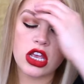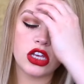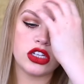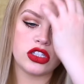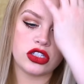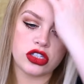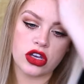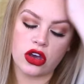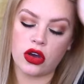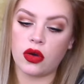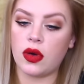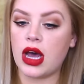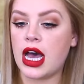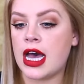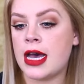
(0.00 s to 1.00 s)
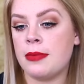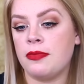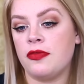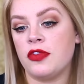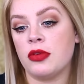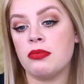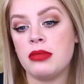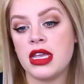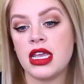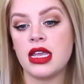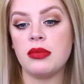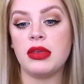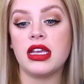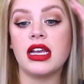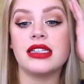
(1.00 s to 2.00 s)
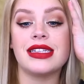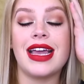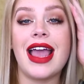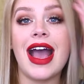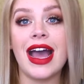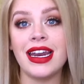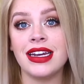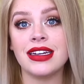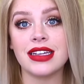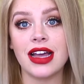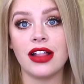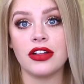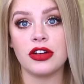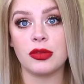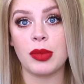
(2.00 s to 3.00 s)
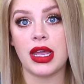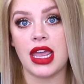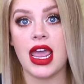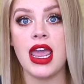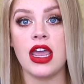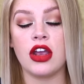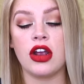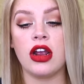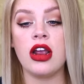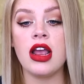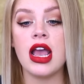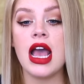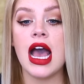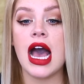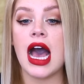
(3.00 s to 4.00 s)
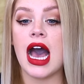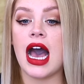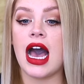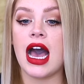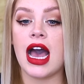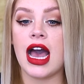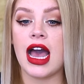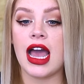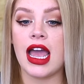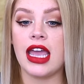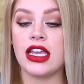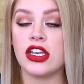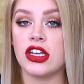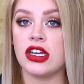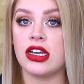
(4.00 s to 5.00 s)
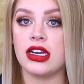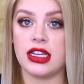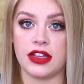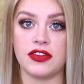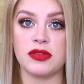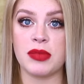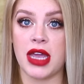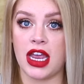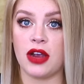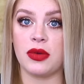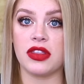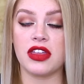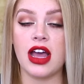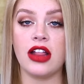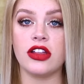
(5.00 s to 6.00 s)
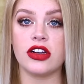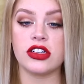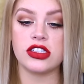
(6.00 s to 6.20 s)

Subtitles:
So for me, because I hadn't colored my hair, I could lift my hair with color.